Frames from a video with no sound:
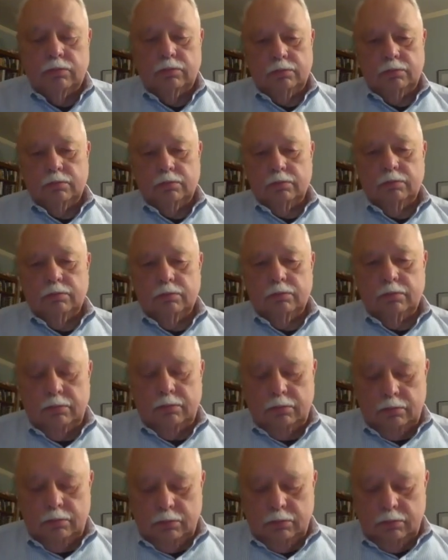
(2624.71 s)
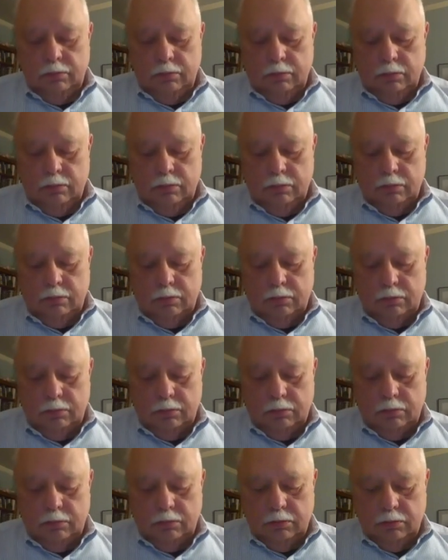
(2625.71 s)

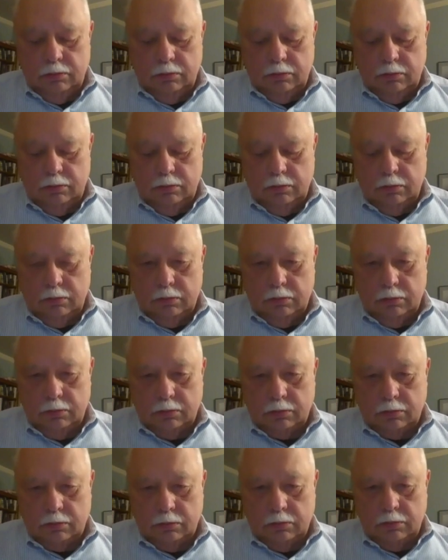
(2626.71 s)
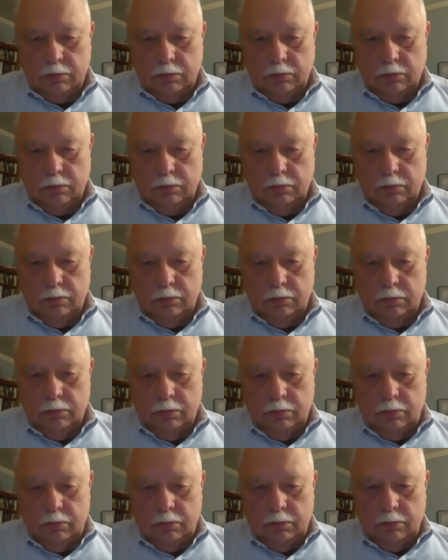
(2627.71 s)

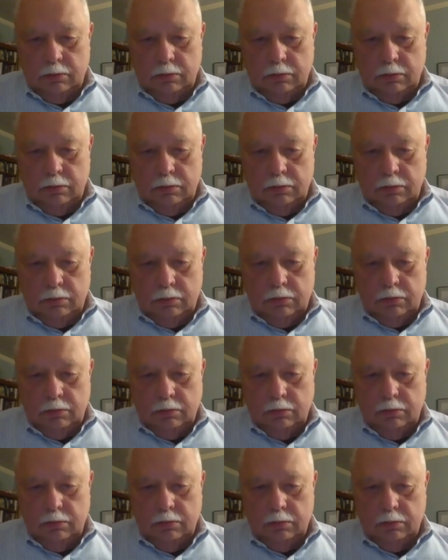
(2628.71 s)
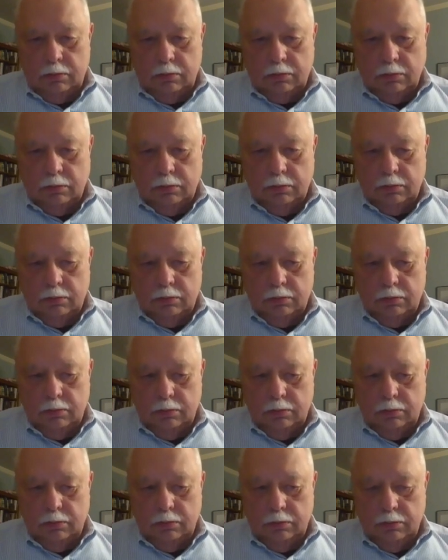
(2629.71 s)

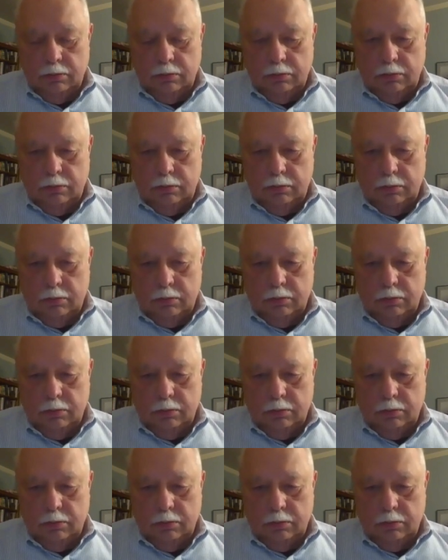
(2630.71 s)
(not speaking)